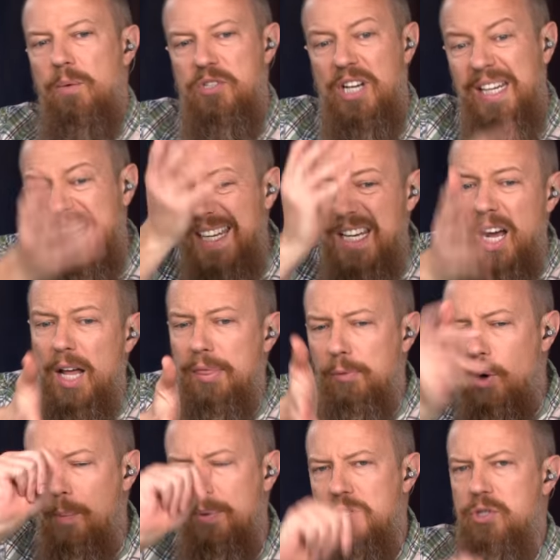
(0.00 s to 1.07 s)
which I cannot
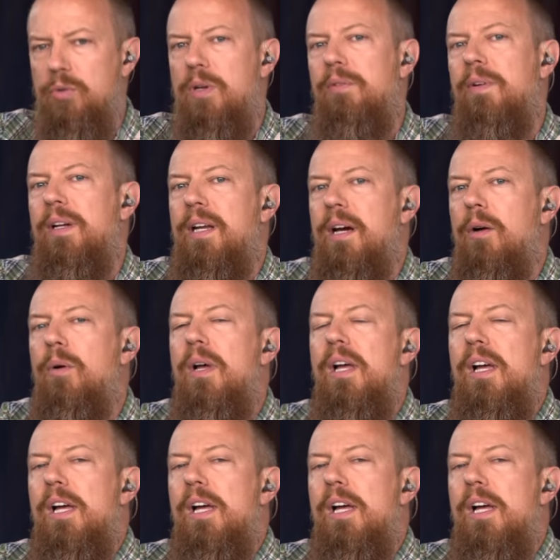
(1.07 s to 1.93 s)
throw up on screen right now